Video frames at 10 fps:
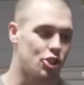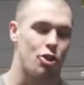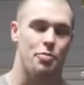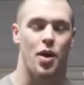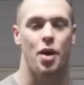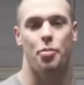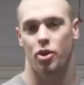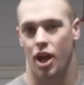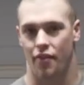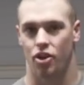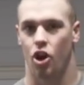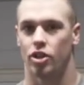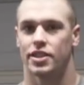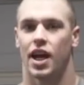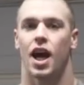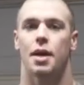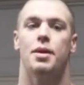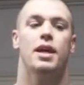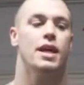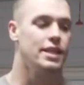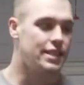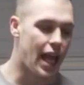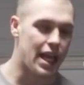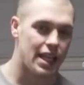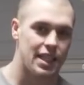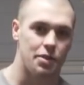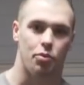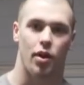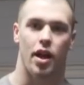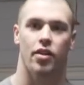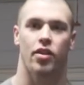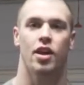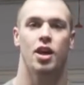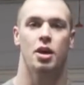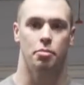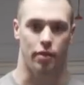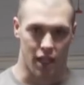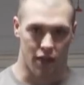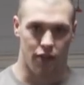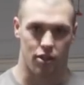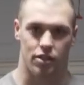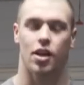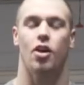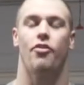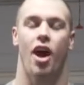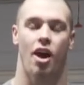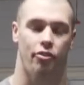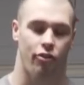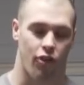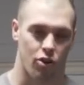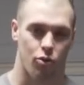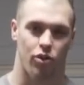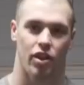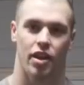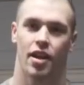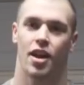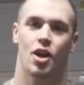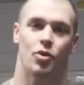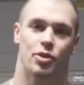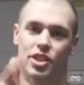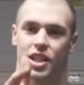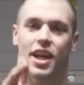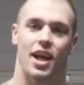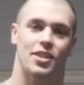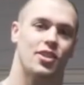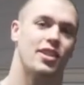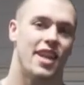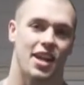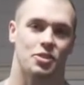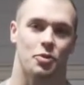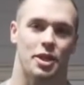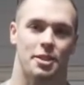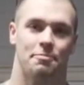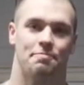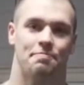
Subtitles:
to trip up, or you're having a hard time. Take a deep breath. Believe in yourself. Have fun with it. We'll see you guys next week.